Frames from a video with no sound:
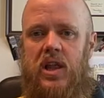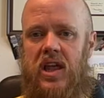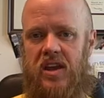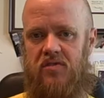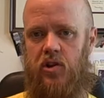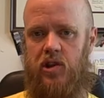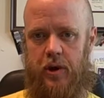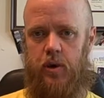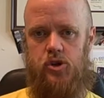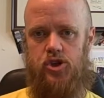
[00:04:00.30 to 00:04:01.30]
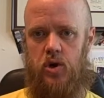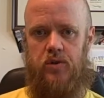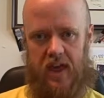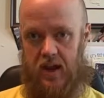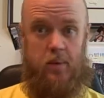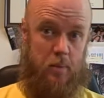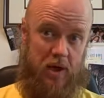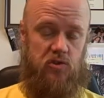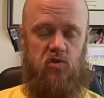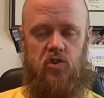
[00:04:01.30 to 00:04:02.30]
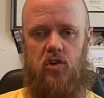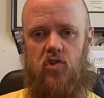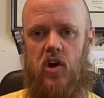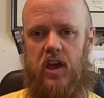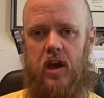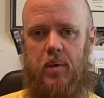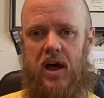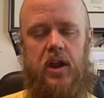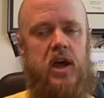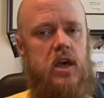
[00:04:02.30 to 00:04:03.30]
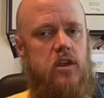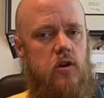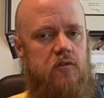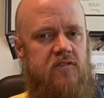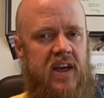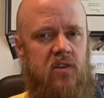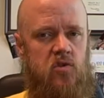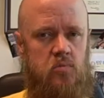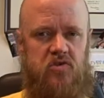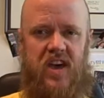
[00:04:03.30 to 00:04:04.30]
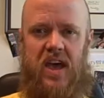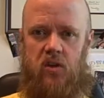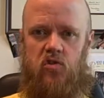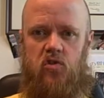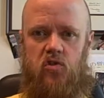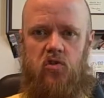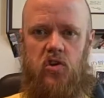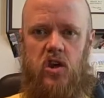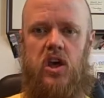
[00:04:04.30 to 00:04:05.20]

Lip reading: a lot of the literature that I'm about to start talking about, you'll find some tests.